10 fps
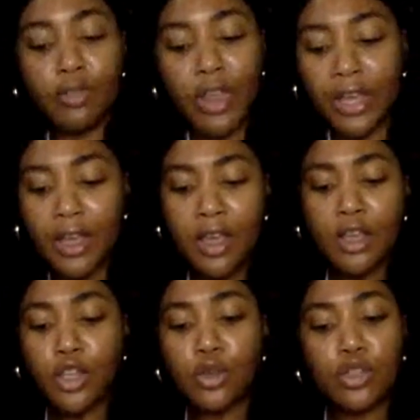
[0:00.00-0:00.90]
Like,
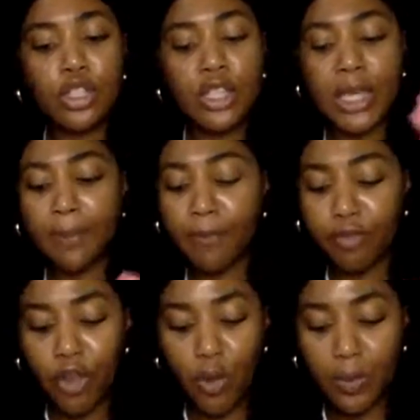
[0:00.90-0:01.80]
you just keep
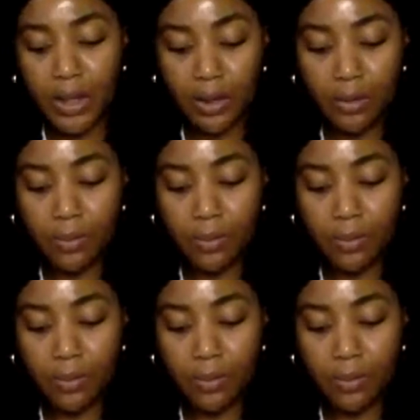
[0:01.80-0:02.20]
flowing.